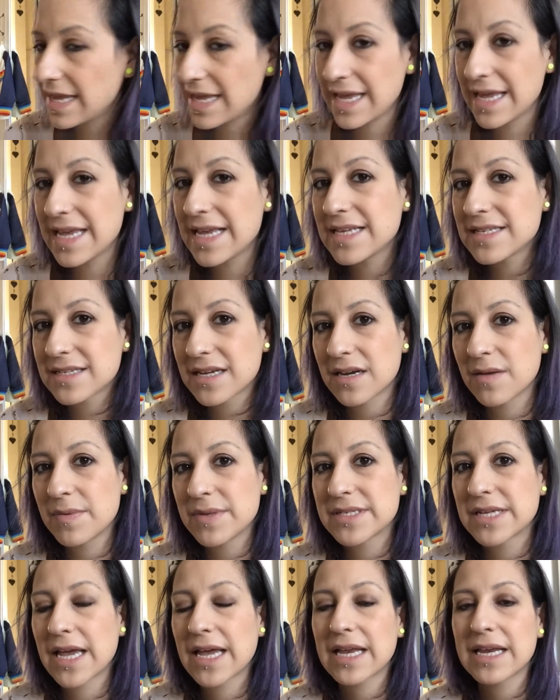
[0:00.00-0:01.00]
he's going to be
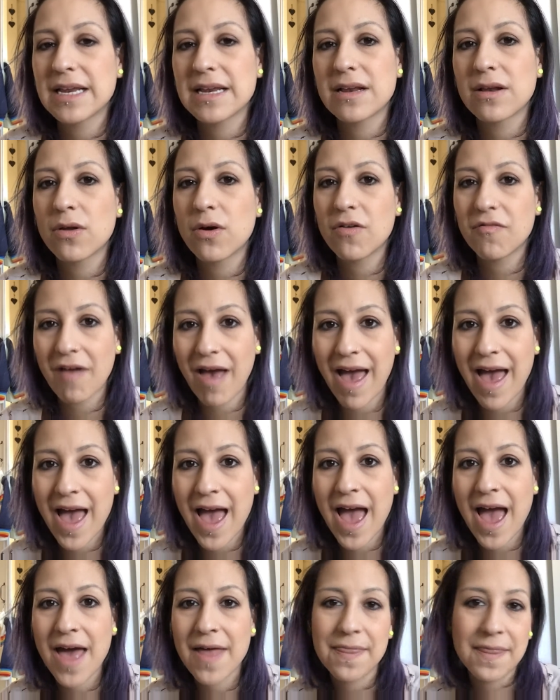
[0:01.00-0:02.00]
taking in a lot of
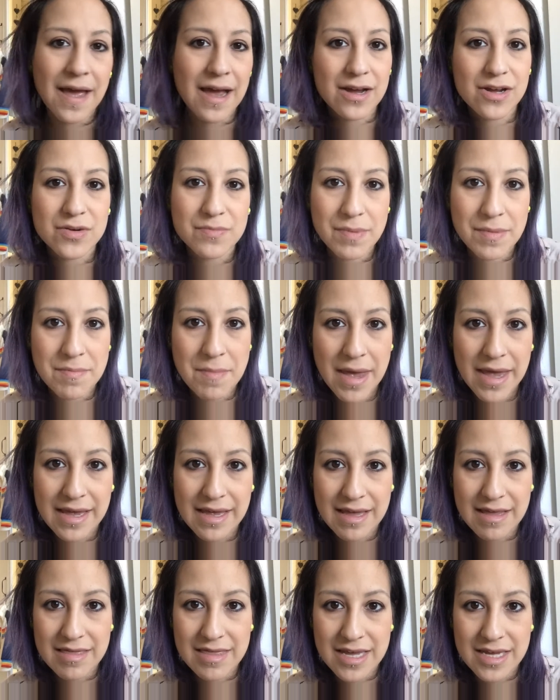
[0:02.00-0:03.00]
air, and that could be
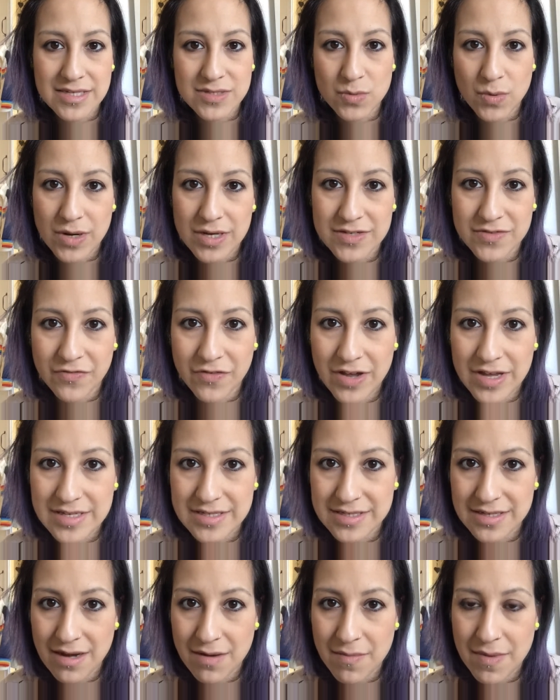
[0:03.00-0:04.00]
making things worse for
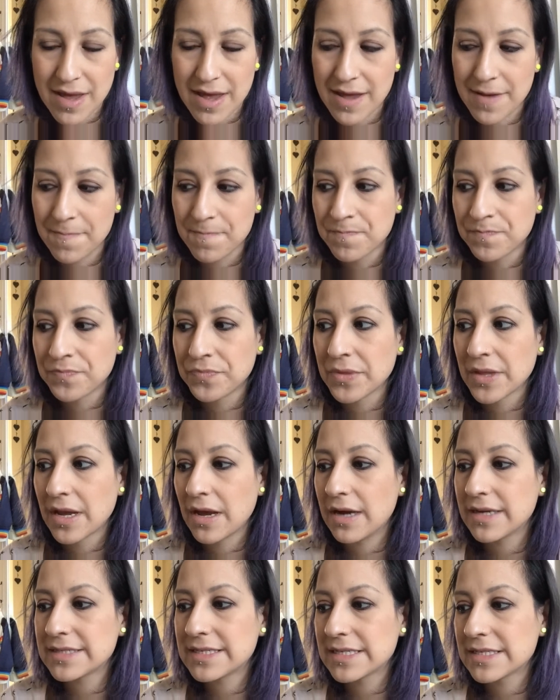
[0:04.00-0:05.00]
his tummy.
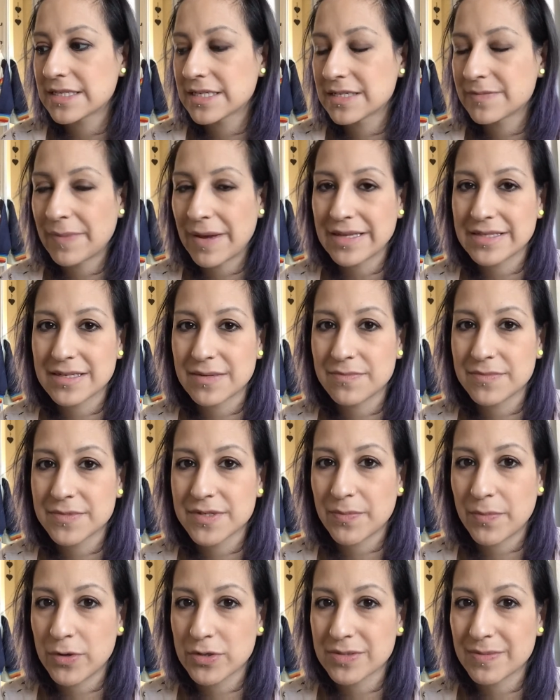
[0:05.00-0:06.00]
I did suspect him
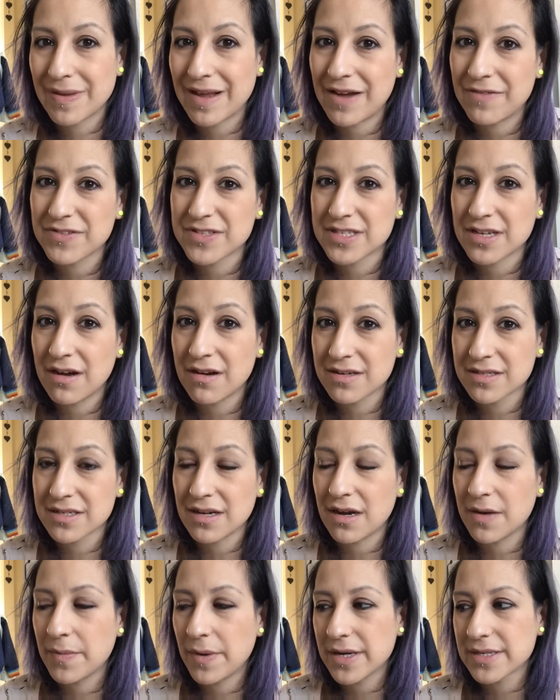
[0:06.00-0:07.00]
to possibly have a tongue
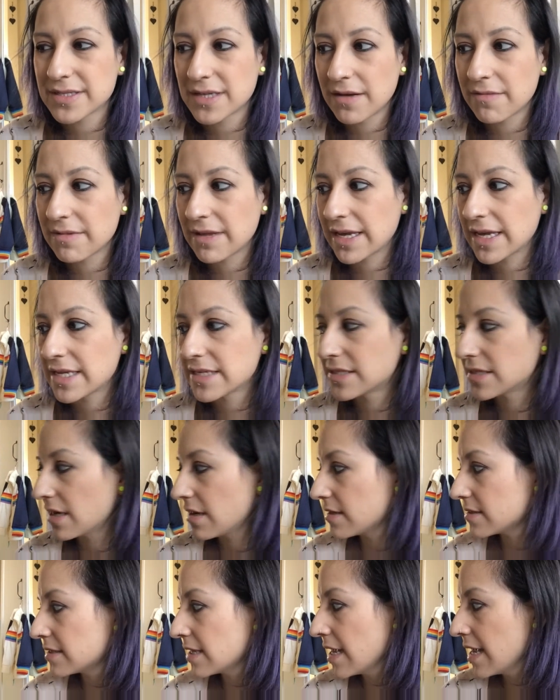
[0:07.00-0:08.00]
tie, but I don't think he
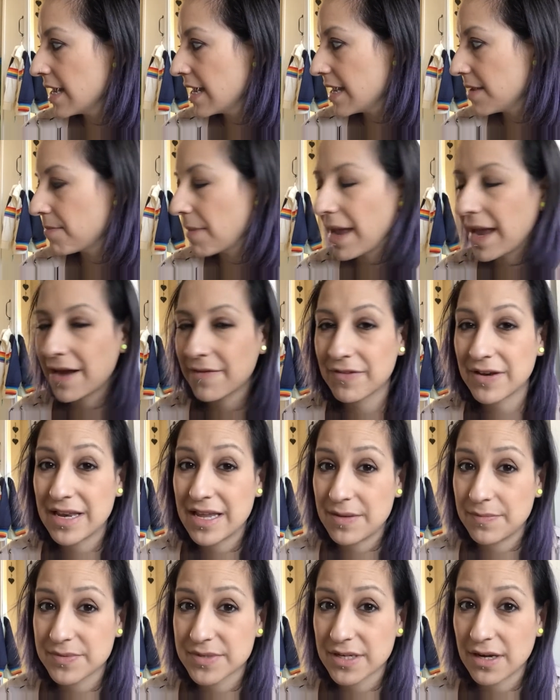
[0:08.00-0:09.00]
does. He may have a
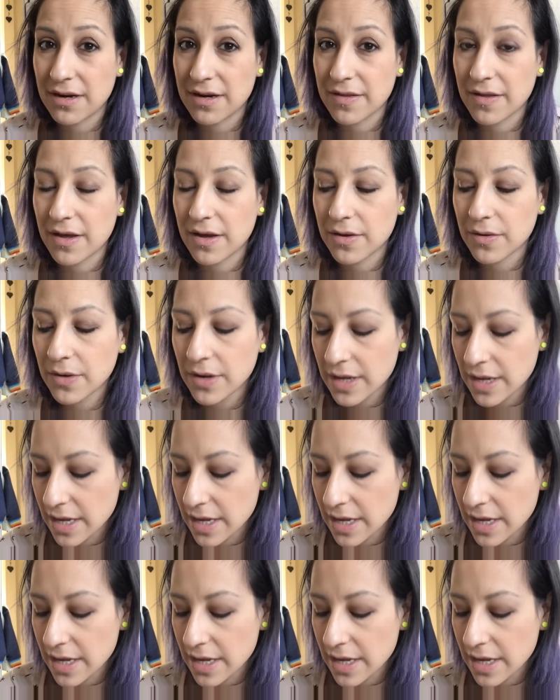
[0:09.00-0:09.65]
lip tie though.